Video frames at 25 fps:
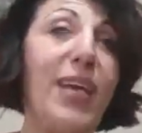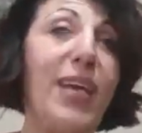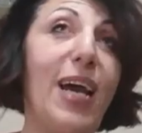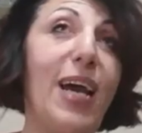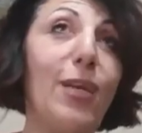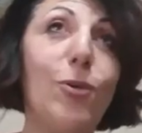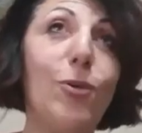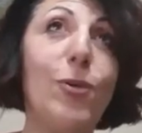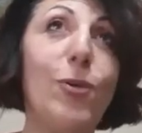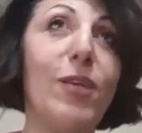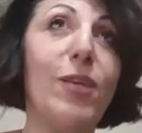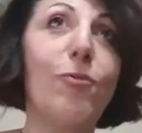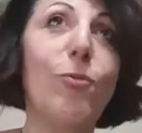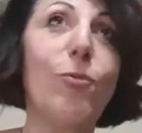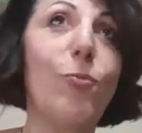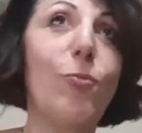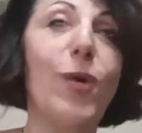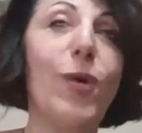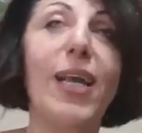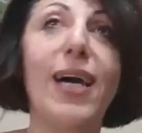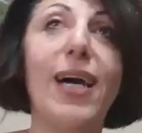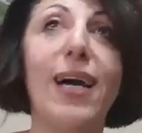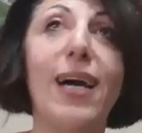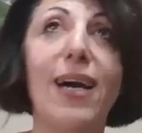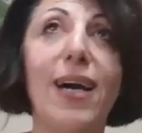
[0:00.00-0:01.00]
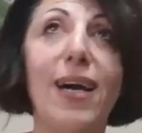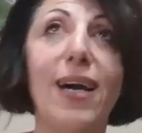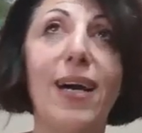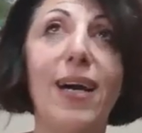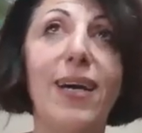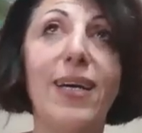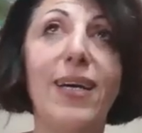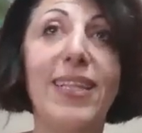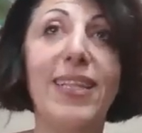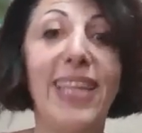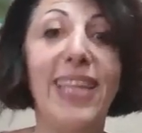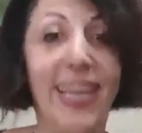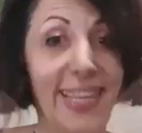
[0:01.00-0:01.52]
I don't even want
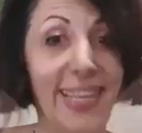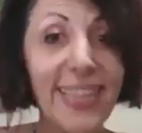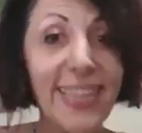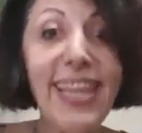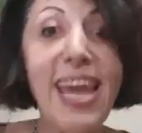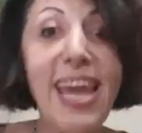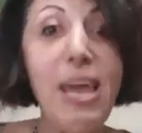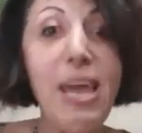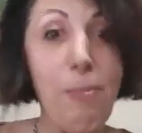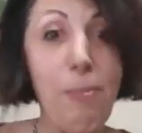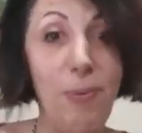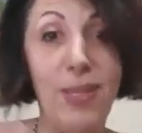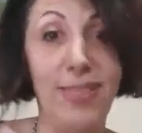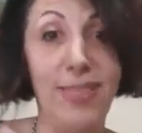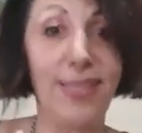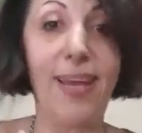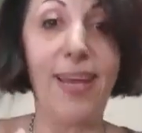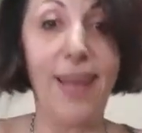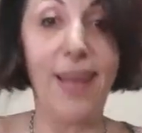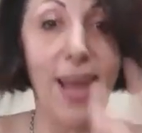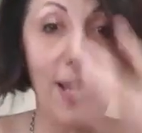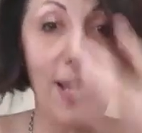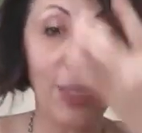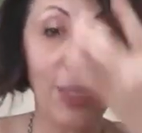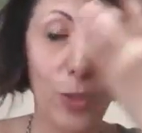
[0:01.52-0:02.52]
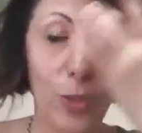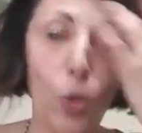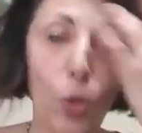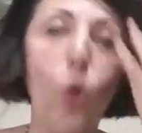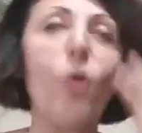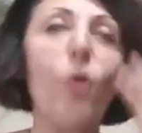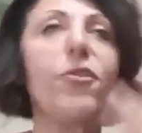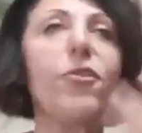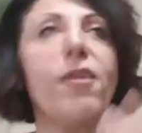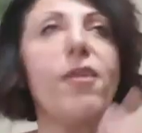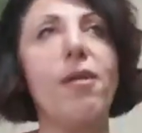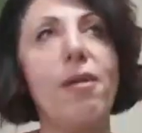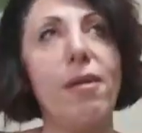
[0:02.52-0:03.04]
to, labels on us.
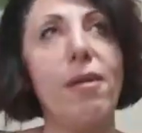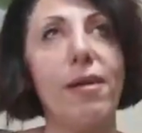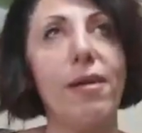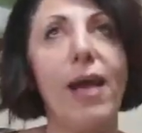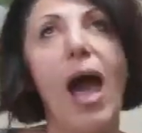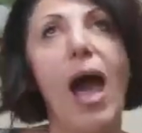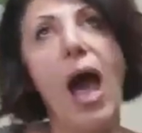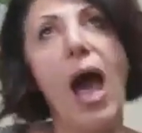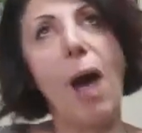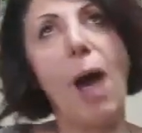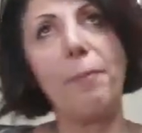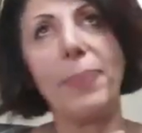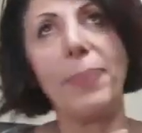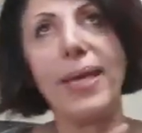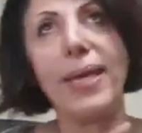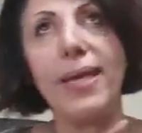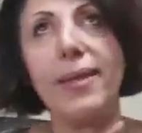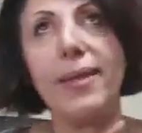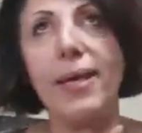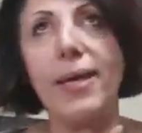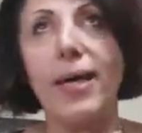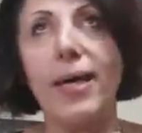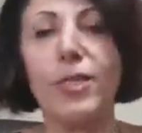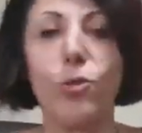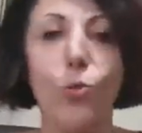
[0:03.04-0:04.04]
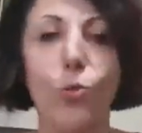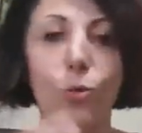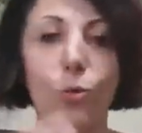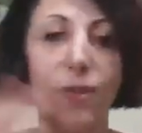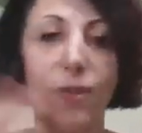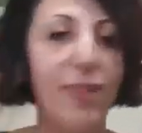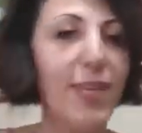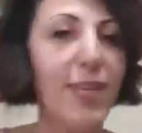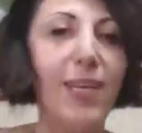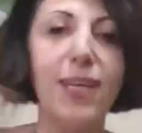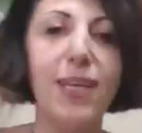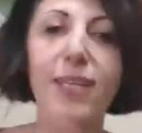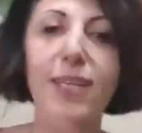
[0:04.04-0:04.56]
So they copied us or
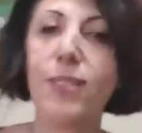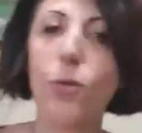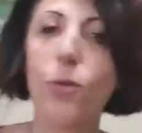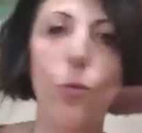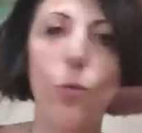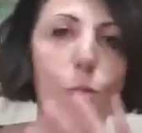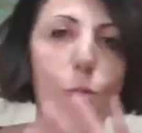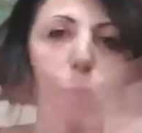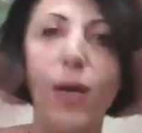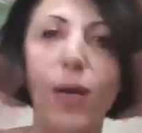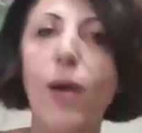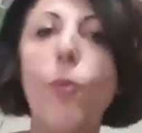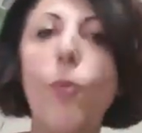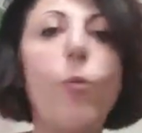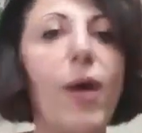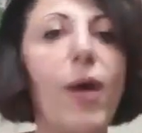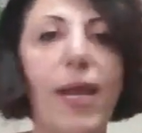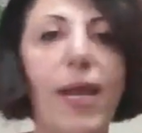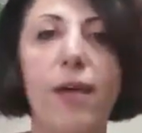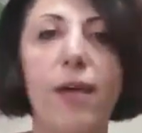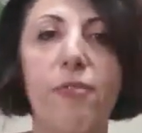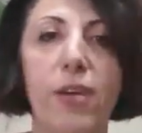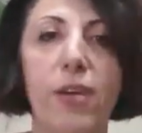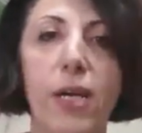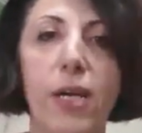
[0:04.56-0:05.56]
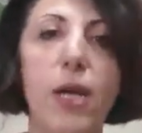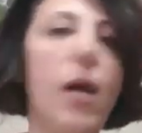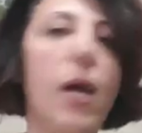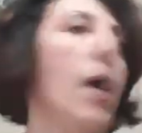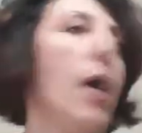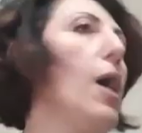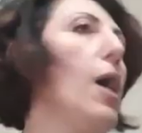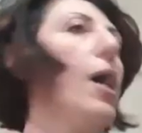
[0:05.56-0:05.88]
this or whatever.